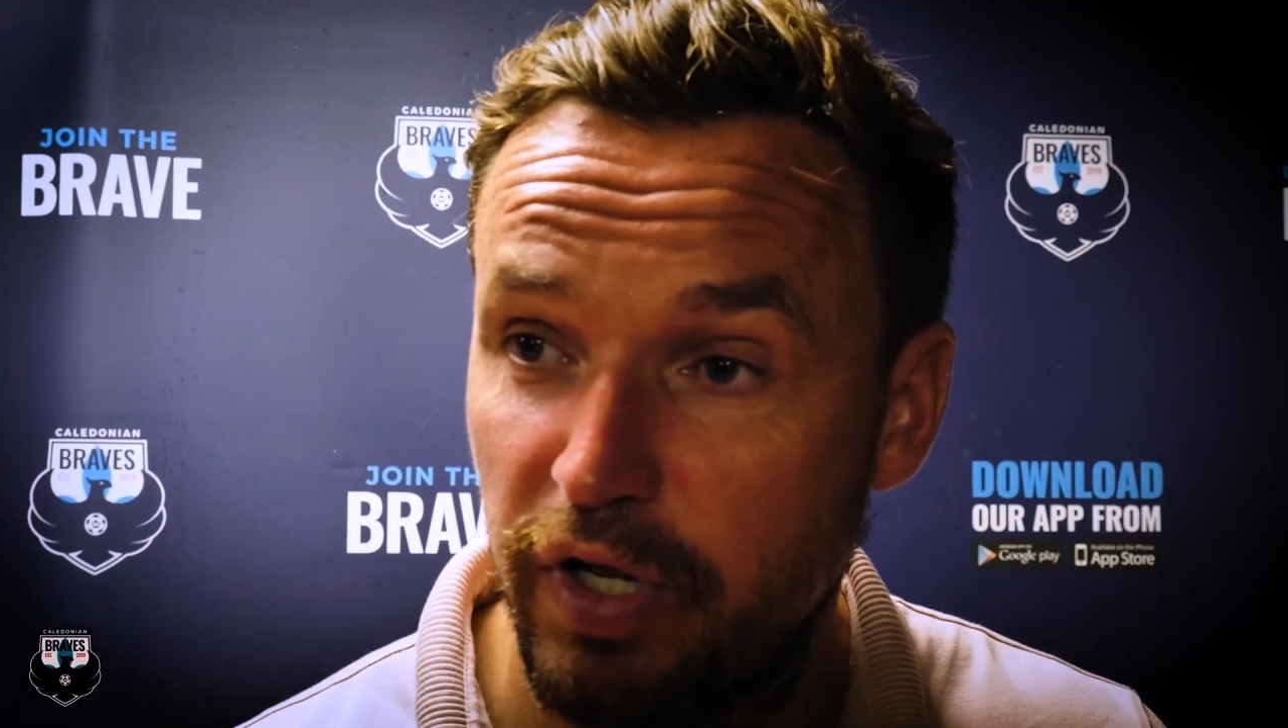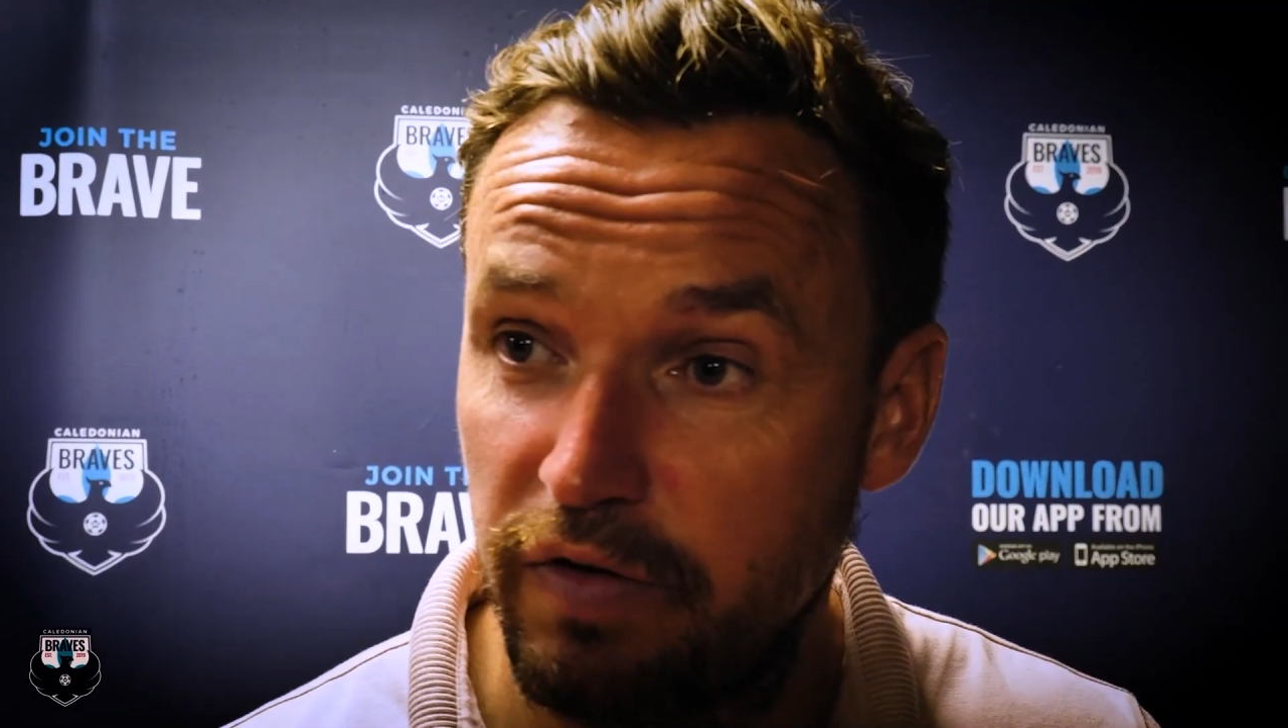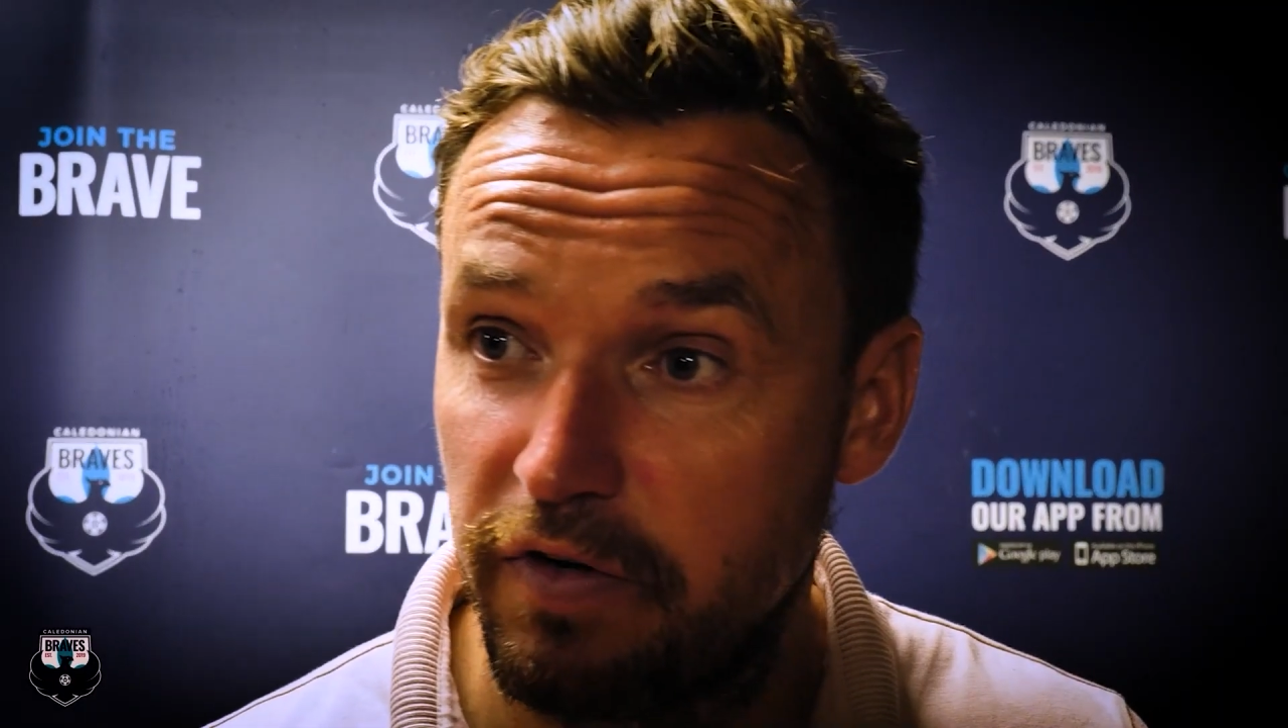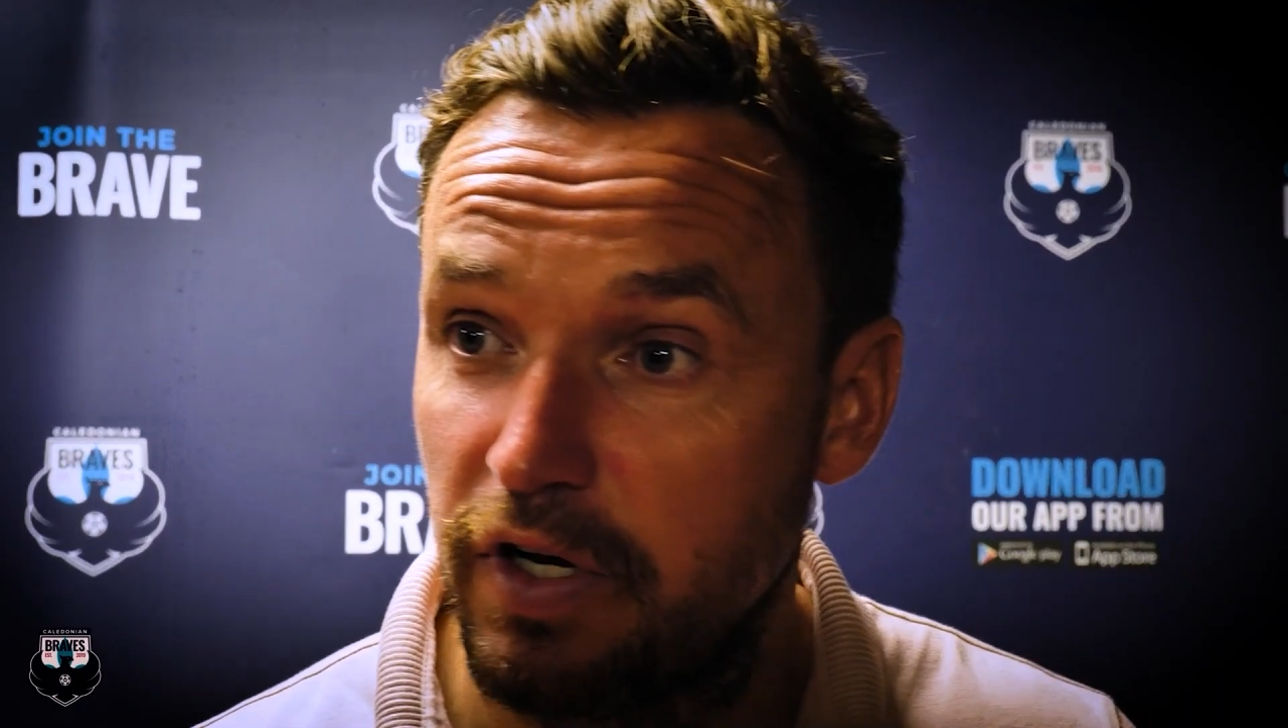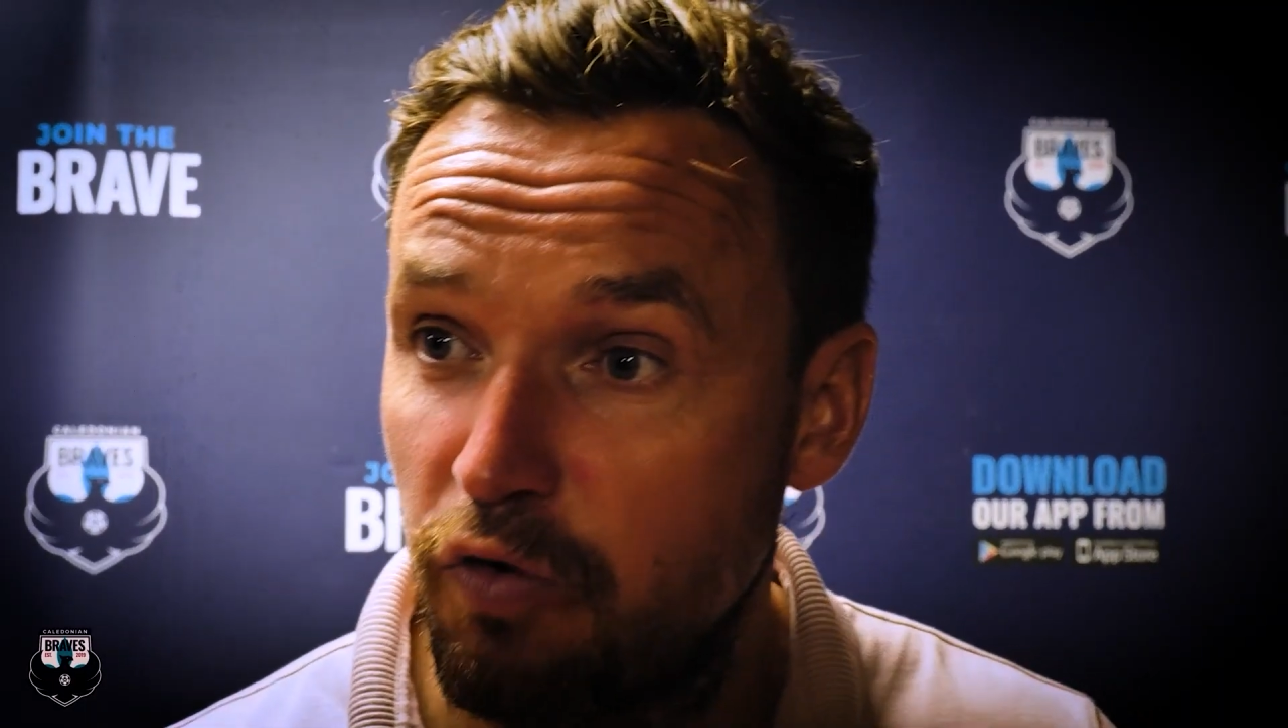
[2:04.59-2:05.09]
in
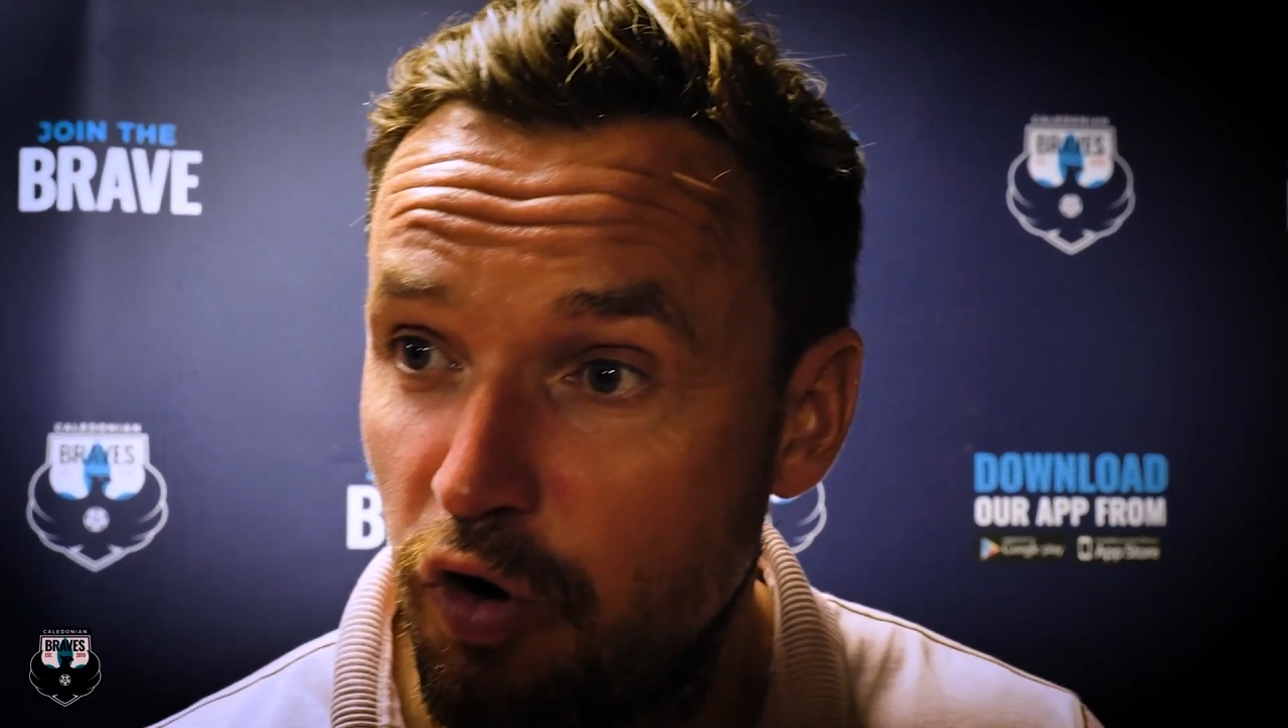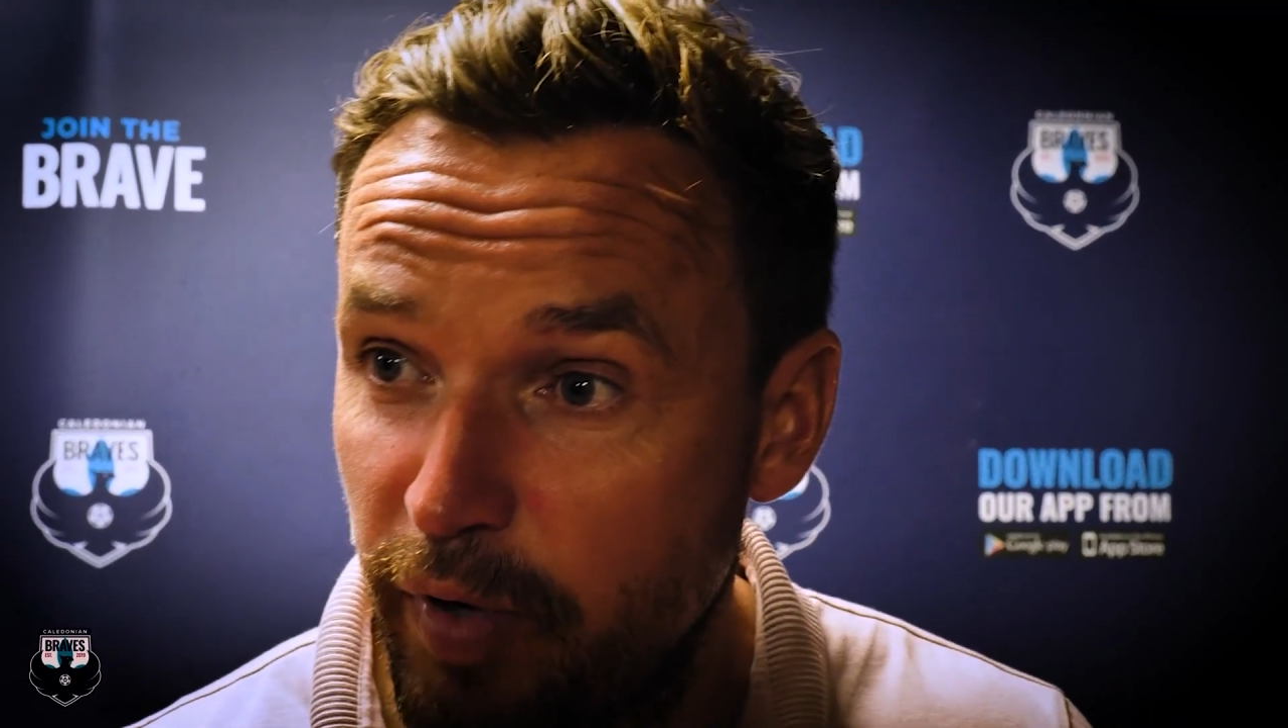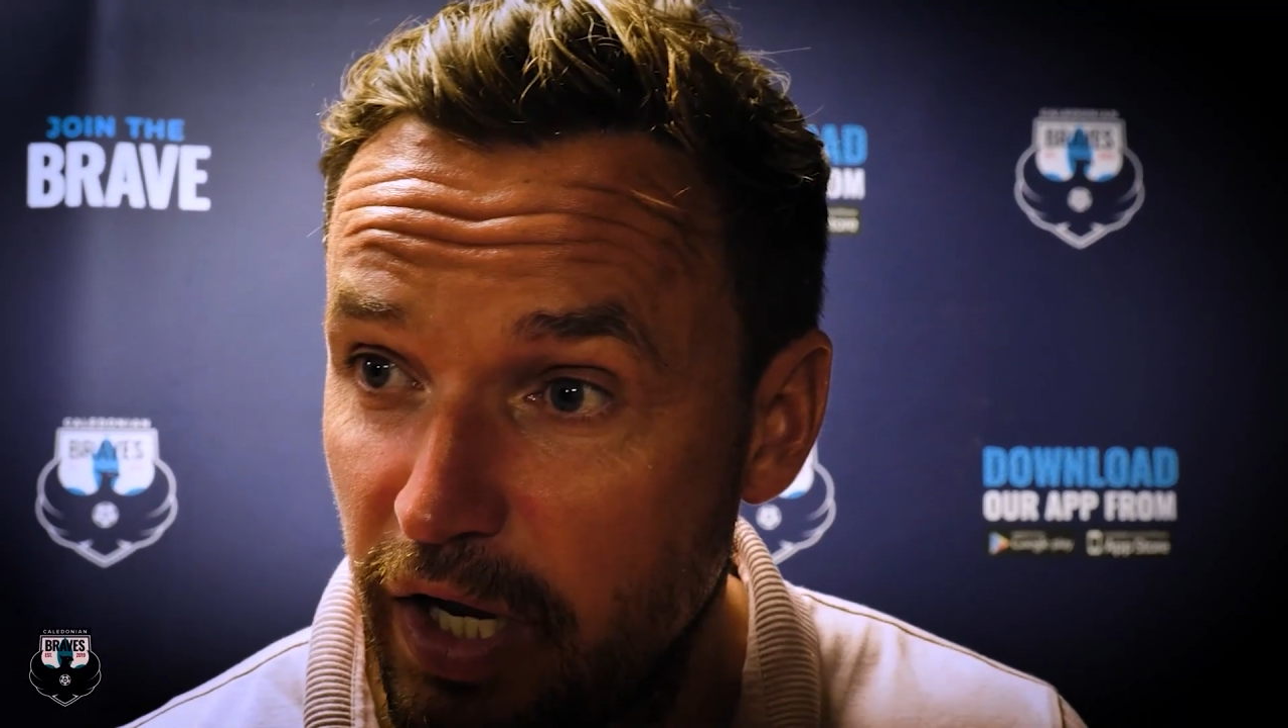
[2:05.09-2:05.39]
front of Robbie,